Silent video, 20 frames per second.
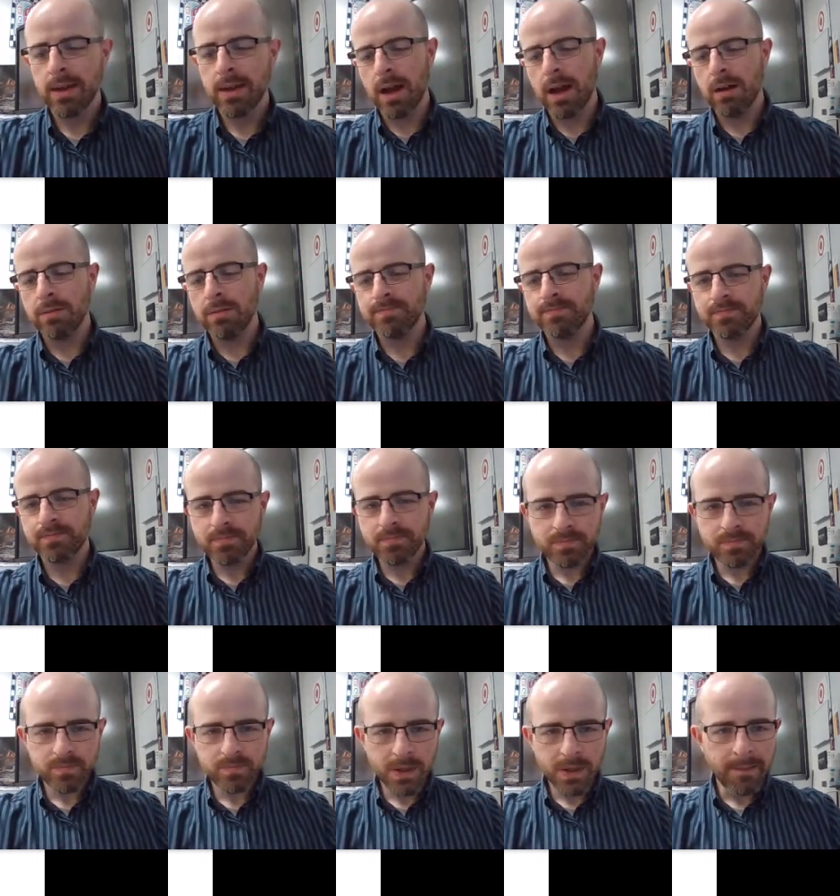Now,
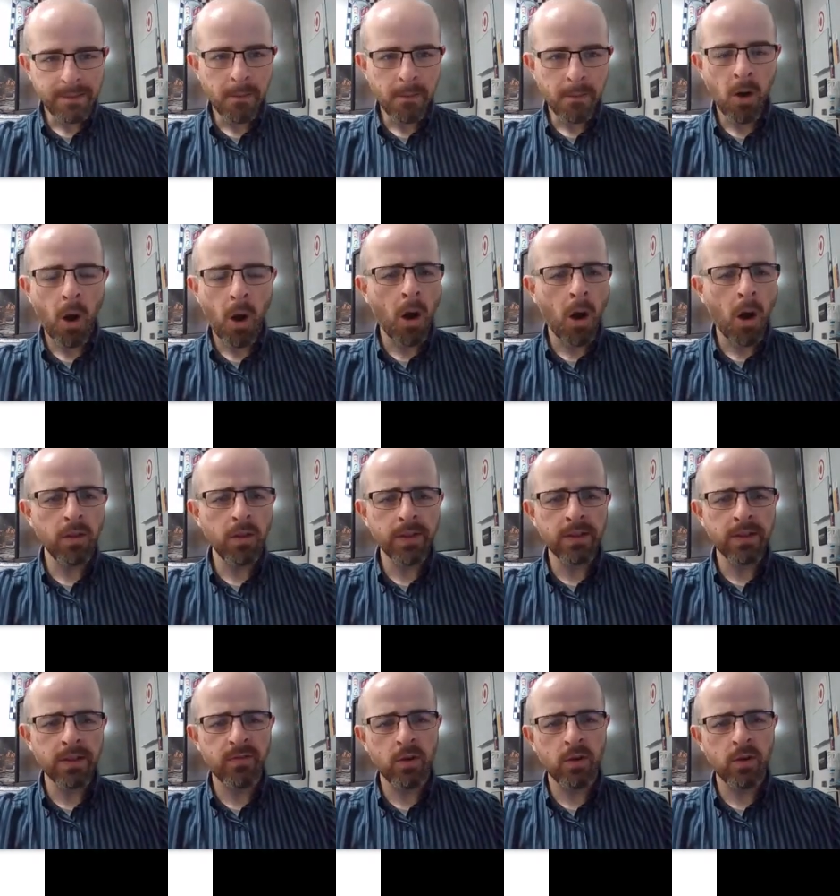all of
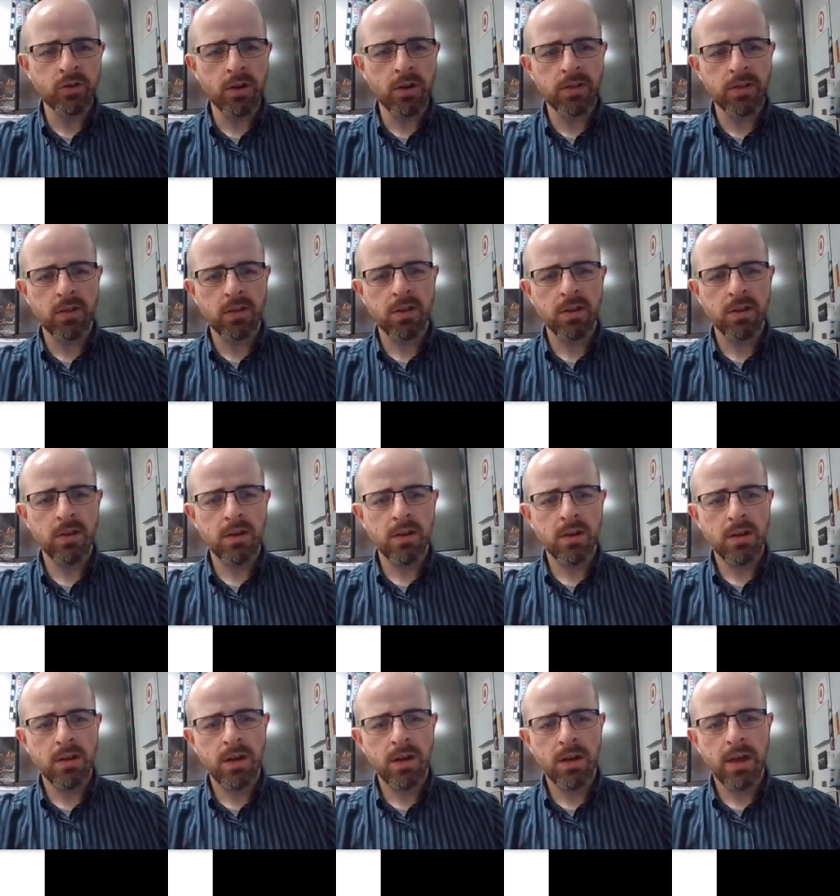these flowcharts,
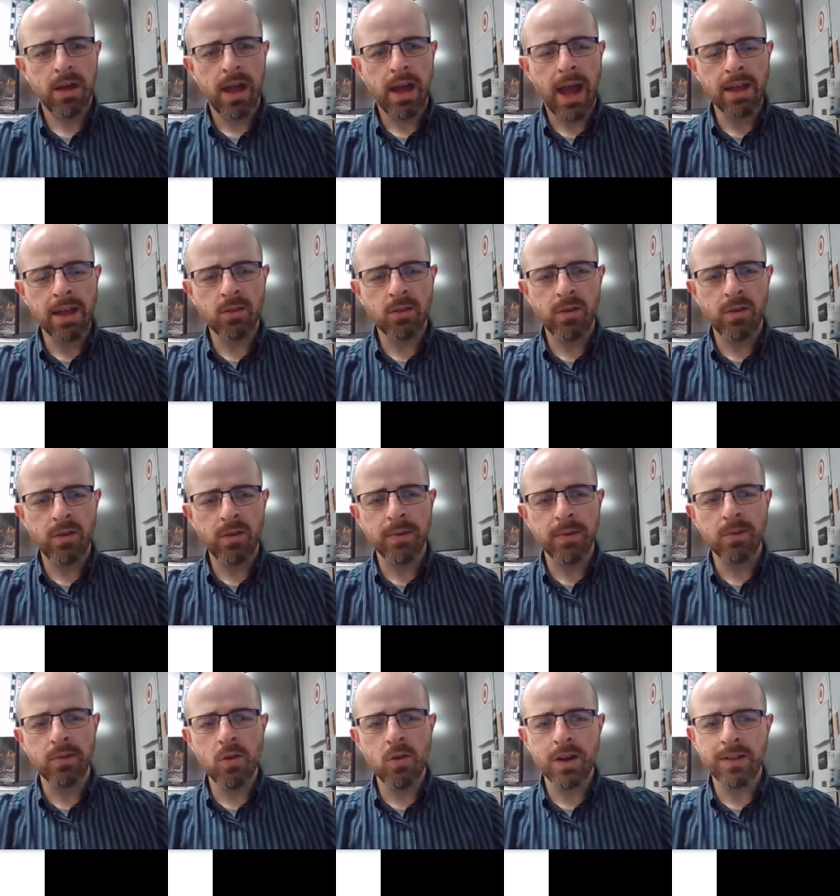as we've
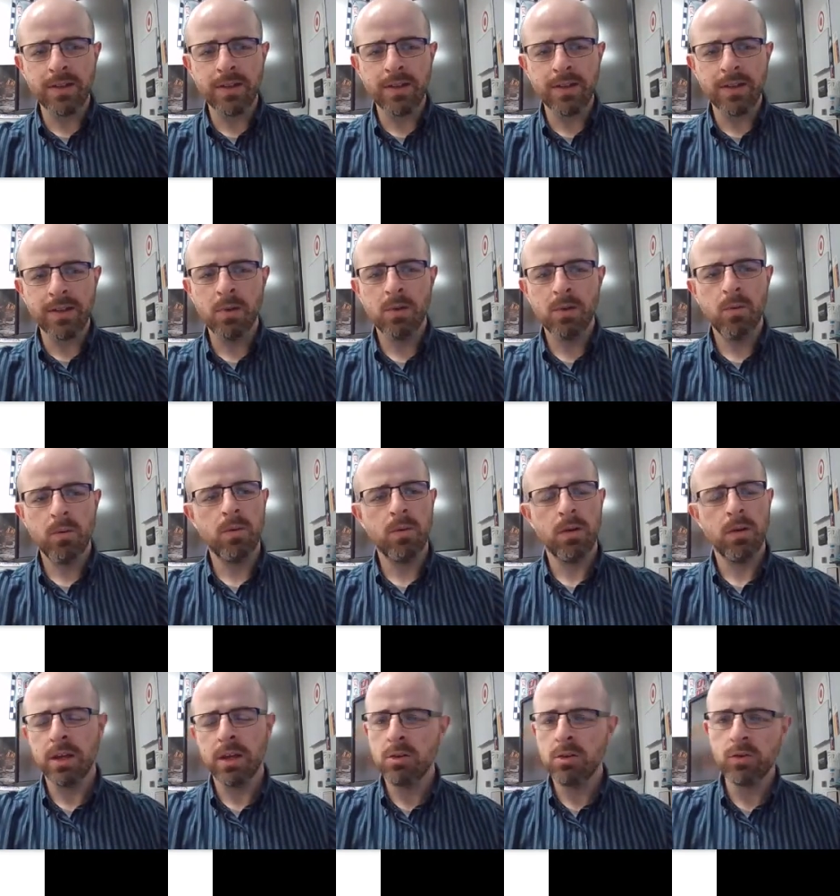been learning them,
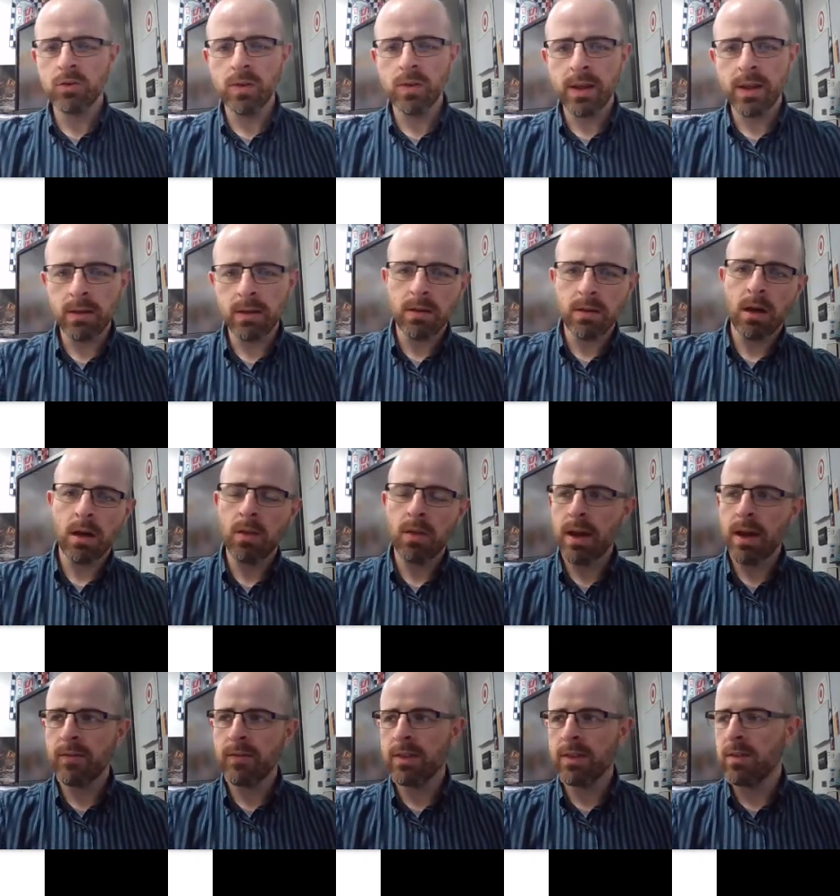usually a
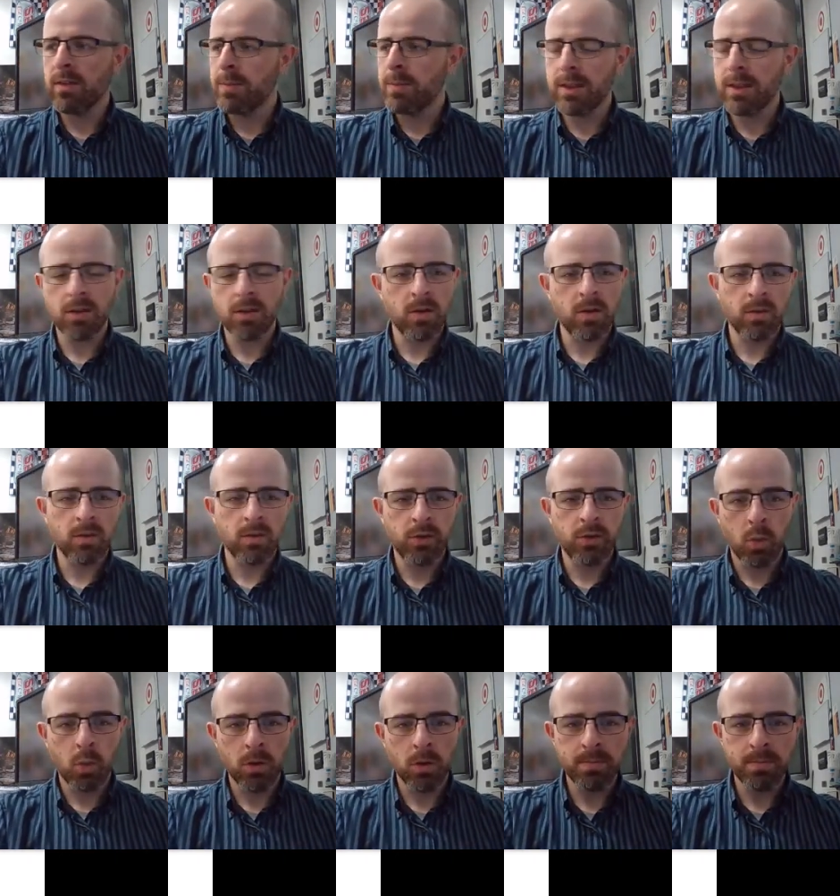lot of us have been starting
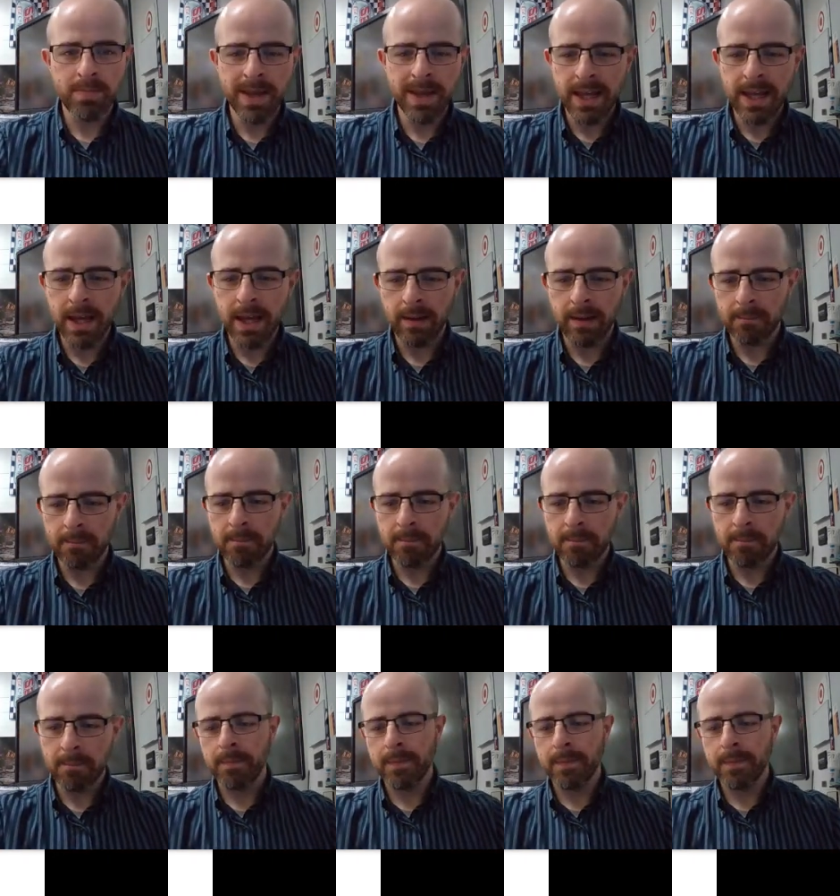with the word begin.